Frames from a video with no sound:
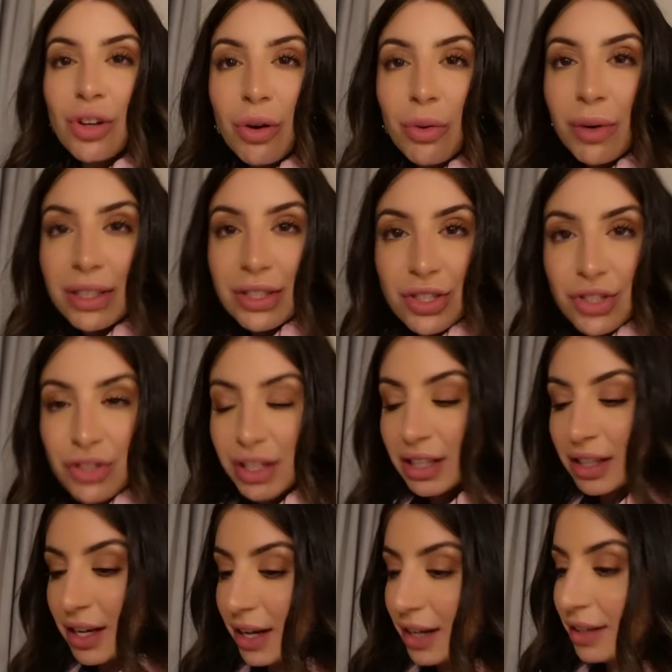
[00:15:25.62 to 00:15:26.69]
Not one street
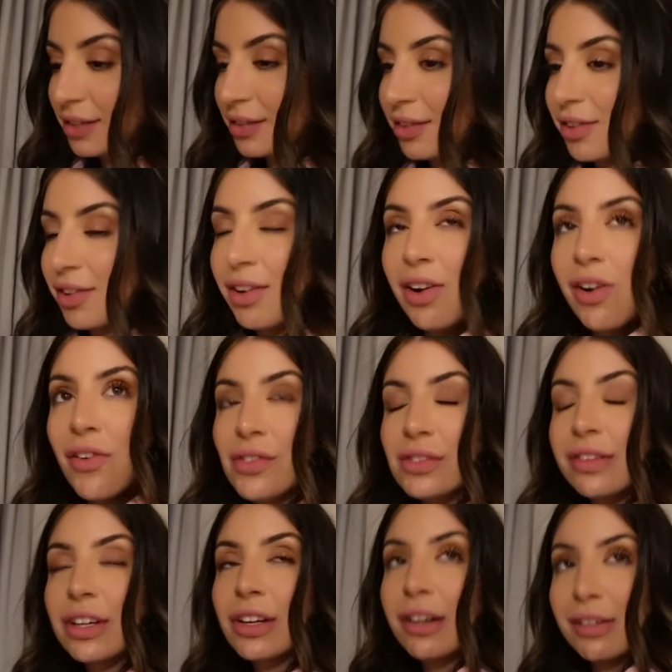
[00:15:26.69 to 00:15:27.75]
light.
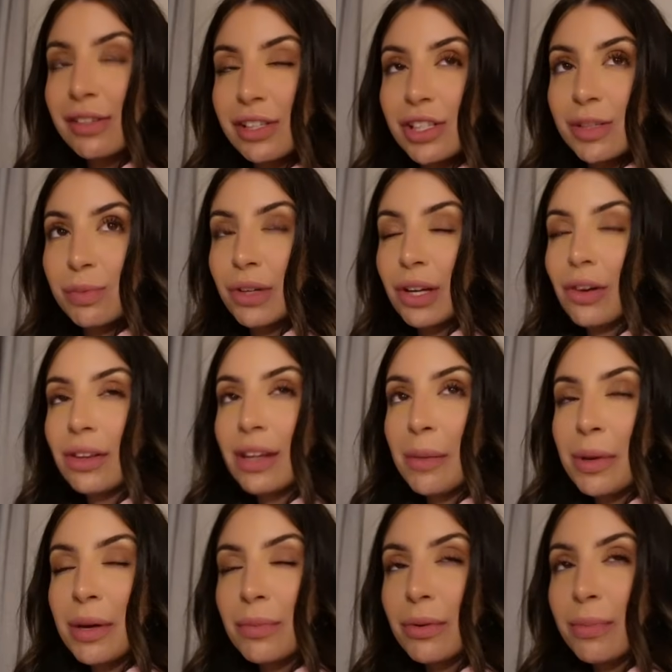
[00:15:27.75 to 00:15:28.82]
The girls are just putting on their
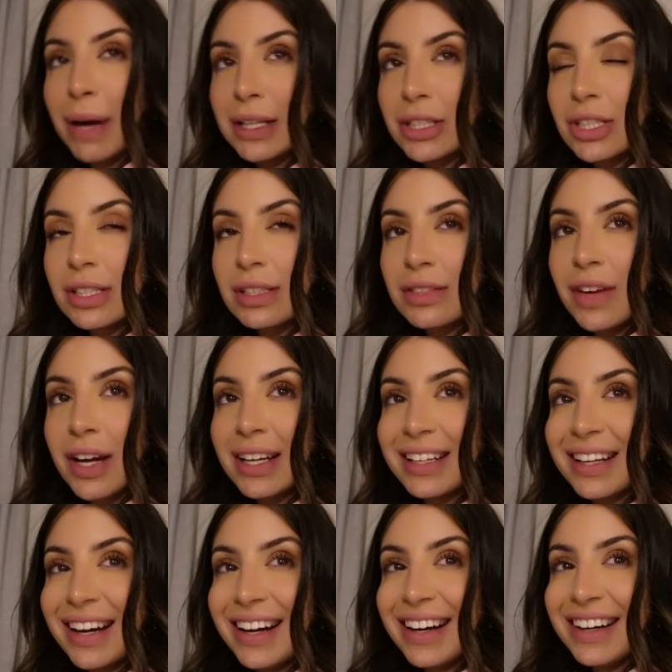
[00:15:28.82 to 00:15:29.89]
pimple patches right
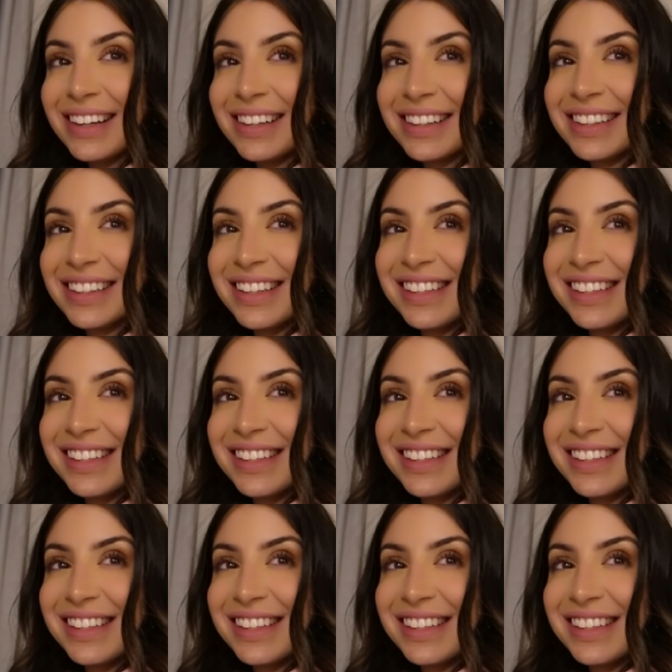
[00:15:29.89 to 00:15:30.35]
now.